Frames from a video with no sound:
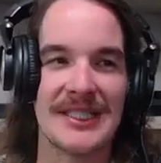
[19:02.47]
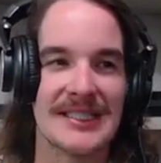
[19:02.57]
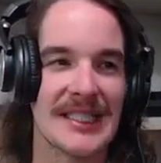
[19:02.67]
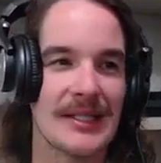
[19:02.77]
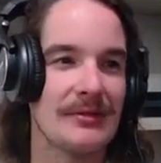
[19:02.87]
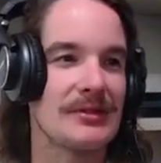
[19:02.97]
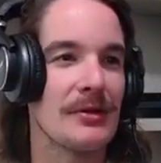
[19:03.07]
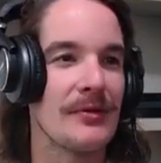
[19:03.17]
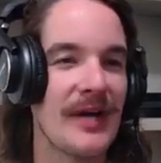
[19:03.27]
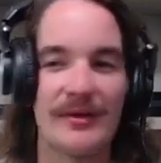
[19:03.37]
see it was
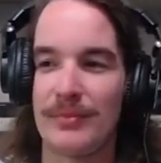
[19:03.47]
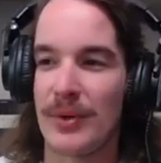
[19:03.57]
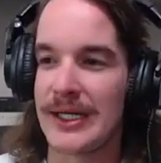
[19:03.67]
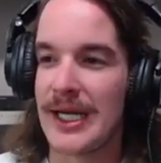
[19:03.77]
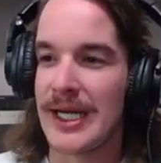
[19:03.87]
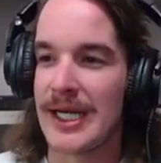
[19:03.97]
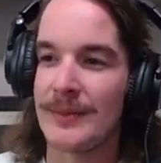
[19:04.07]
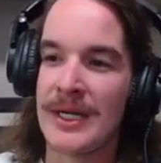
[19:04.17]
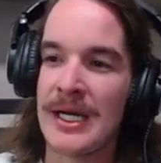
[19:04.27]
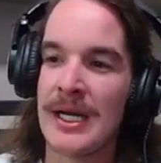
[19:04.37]
still a 5-point game.